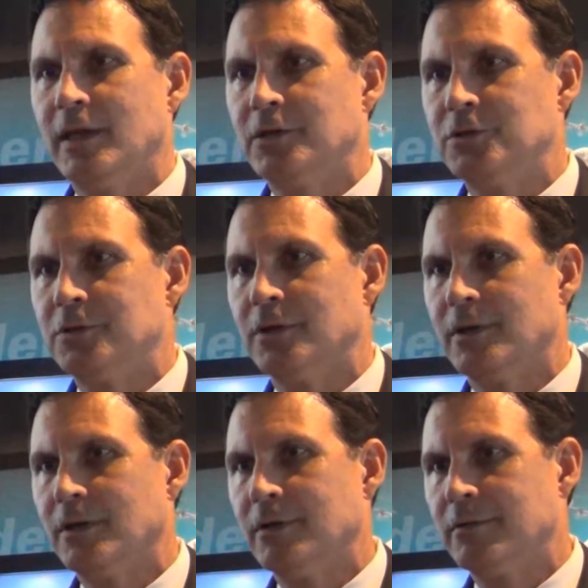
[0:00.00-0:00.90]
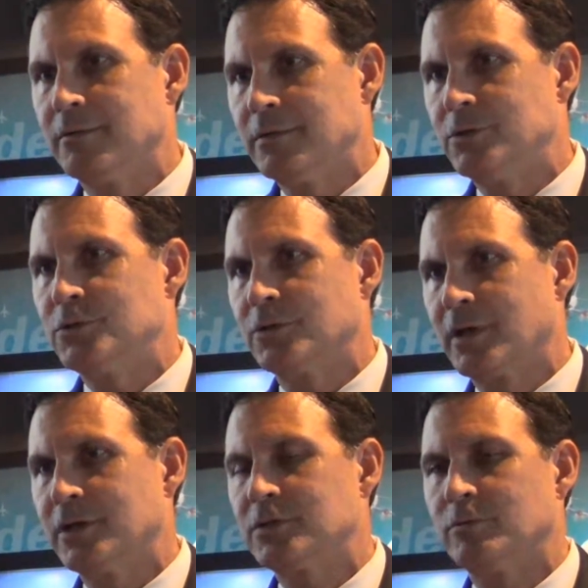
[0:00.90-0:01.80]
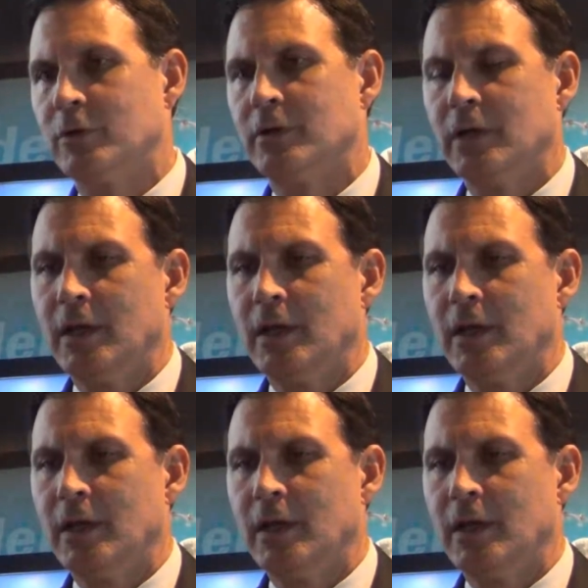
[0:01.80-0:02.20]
end user customer,